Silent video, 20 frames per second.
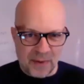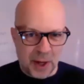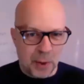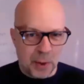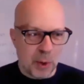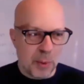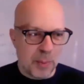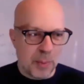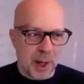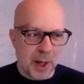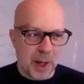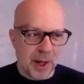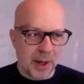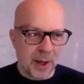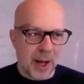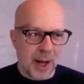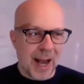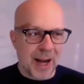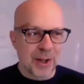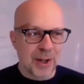it would be
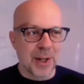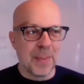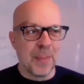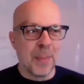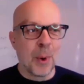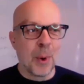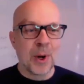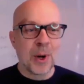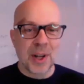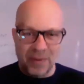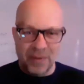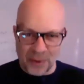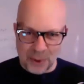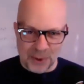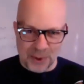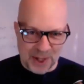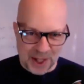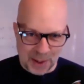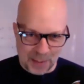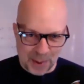actually more
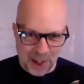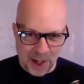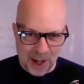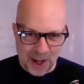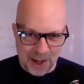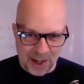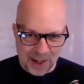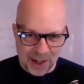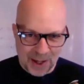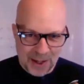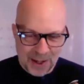difficult than a blog,